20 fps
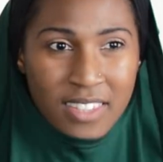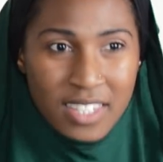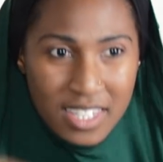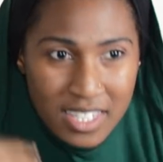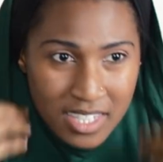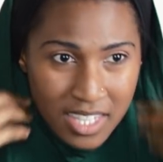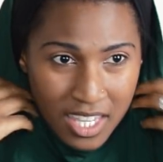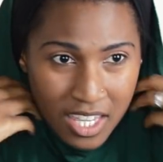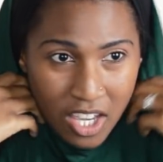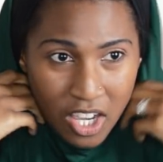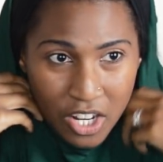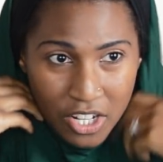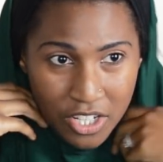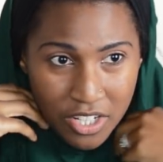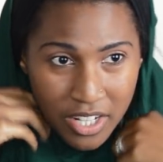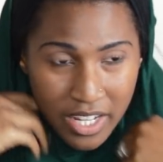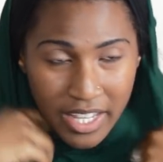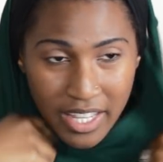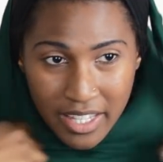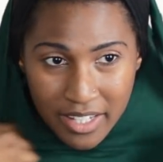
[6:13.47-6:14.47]
this thing on
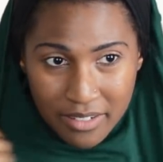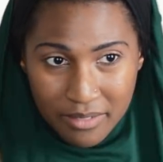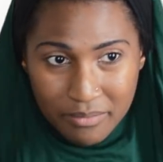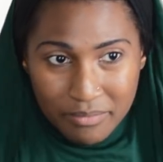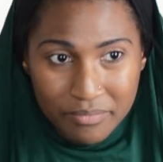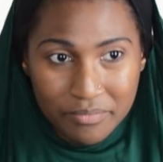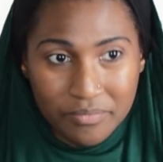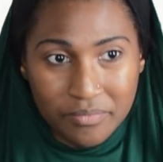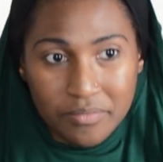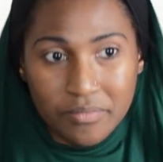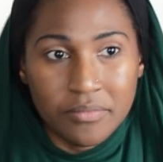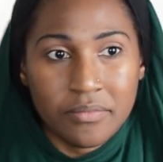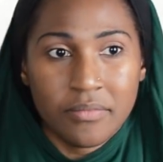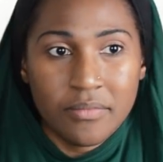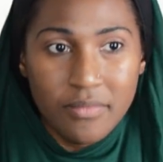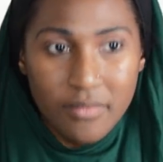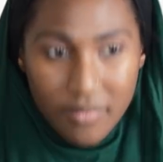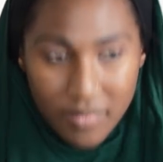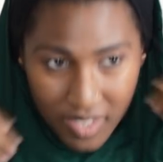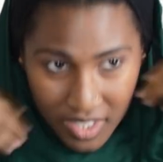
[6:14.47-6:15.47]
your head.
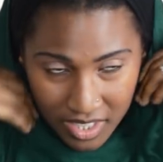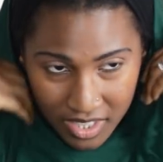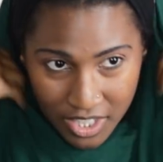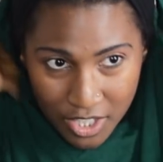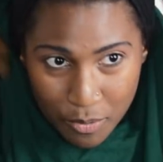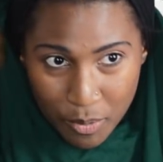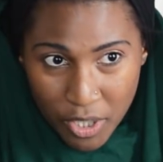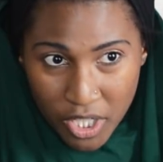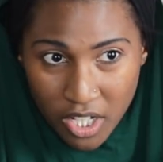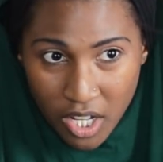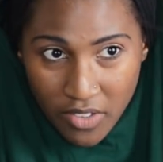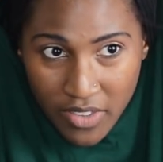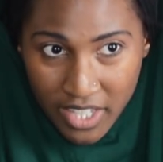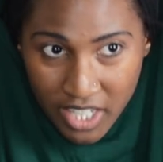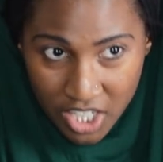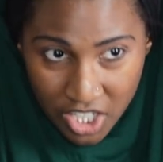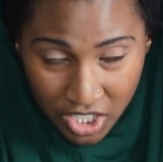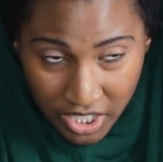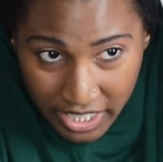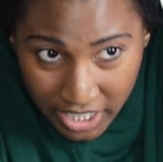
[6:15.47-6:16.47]
You put it on
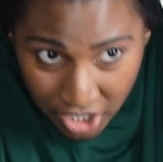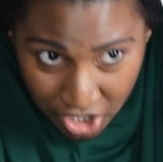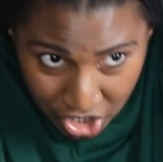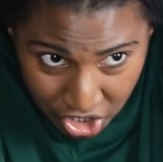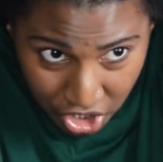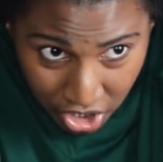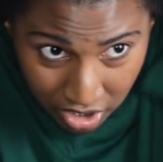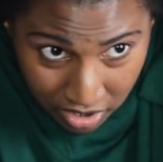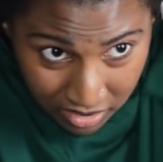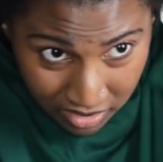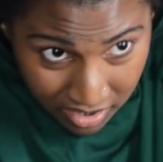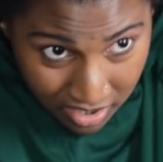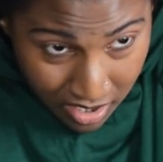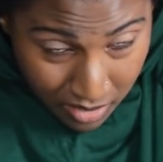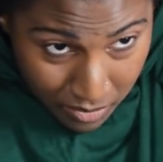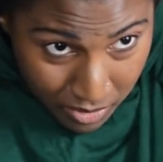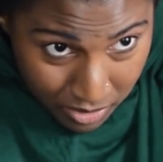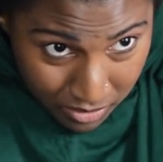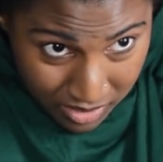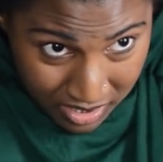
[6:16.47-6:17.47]
like a shirt
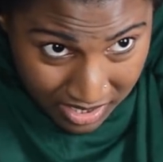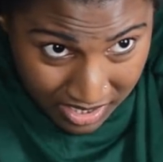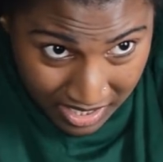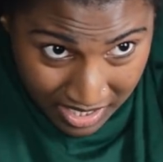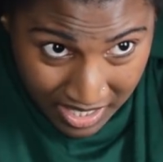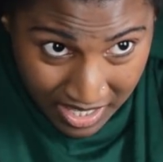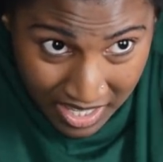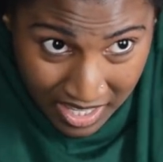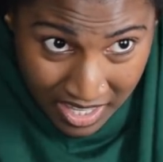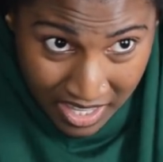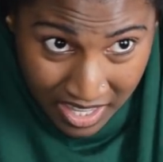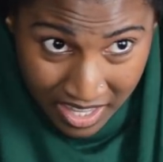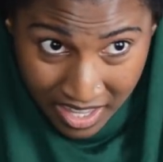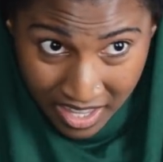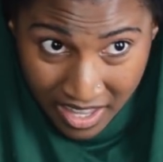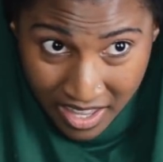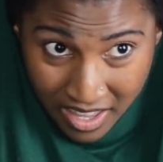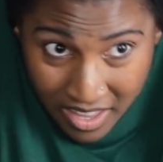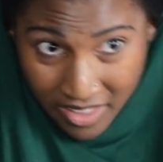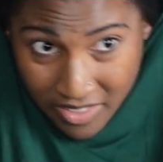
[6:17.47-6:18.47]
almost.
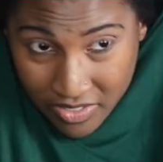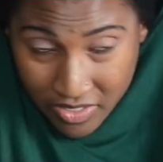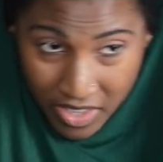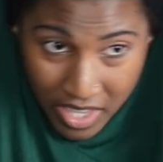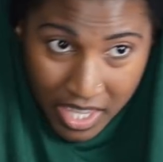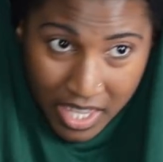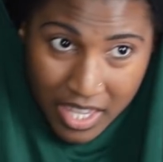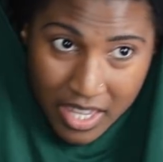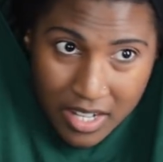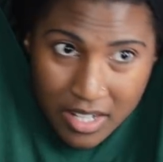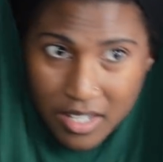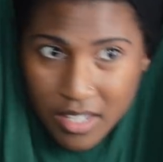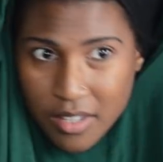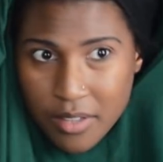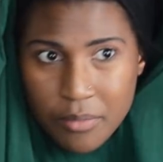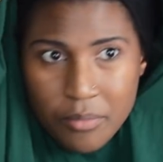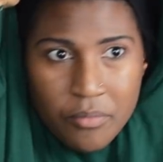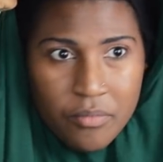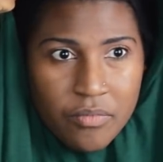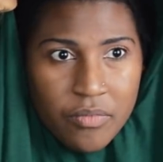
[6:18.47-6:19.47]
And then
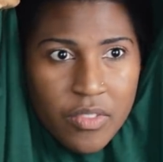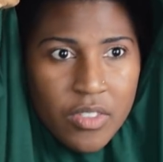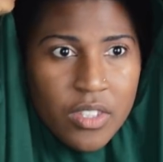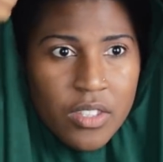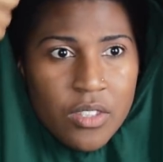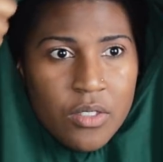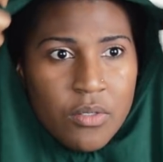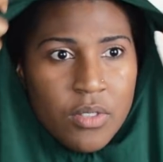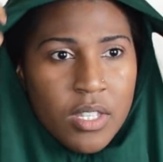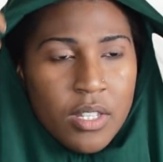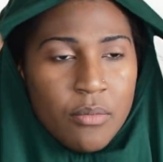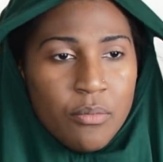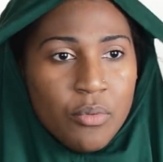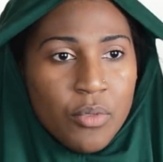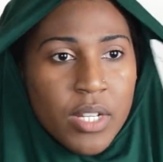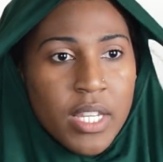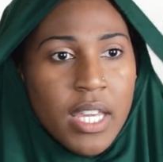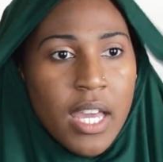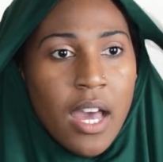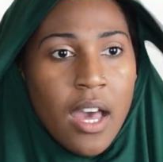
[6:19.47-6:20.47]
you can
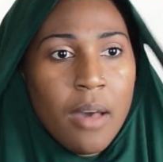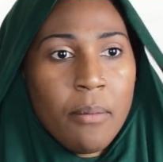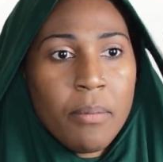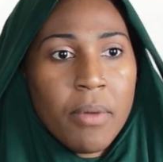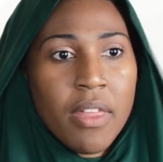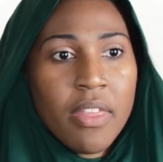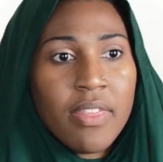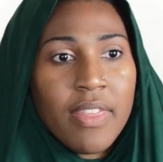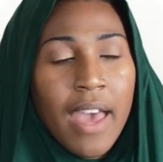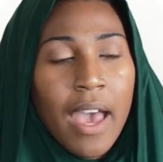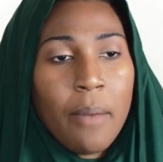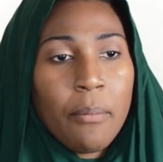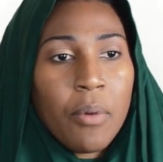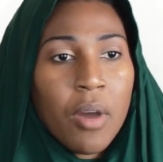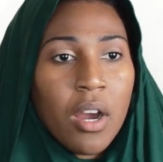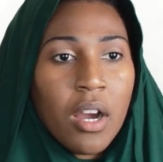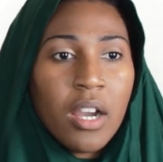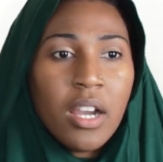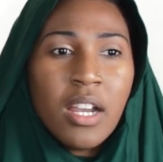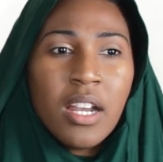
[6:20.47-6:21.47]
bring up that
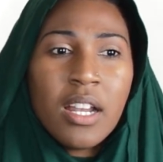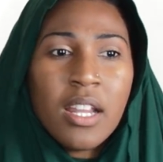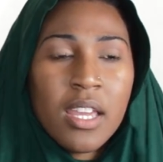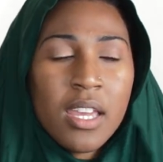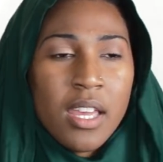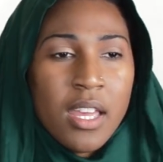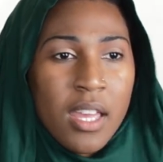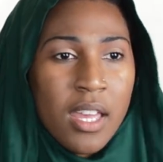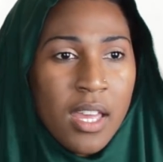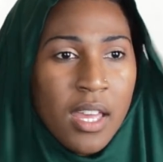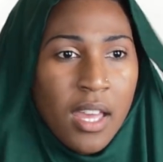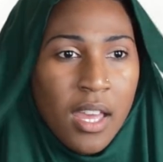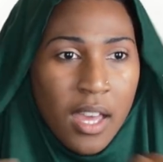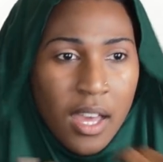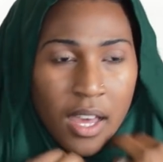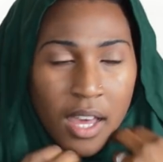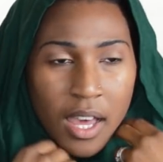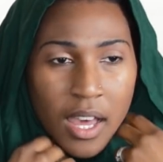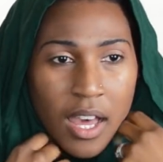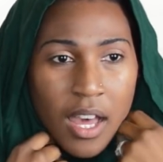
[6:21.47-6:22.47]
part.
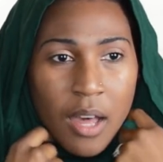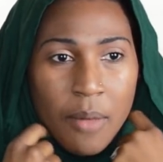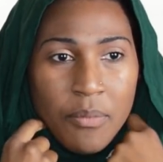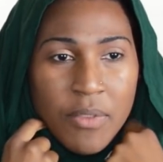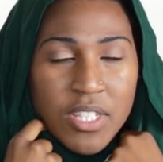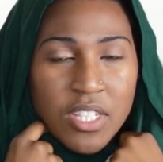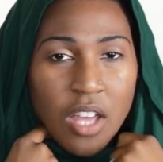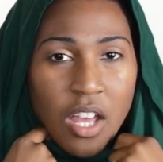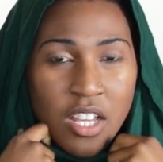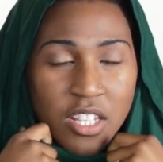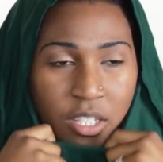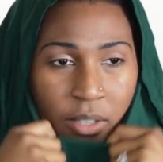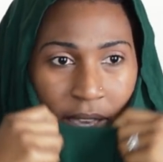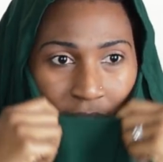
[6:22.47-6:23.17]
This also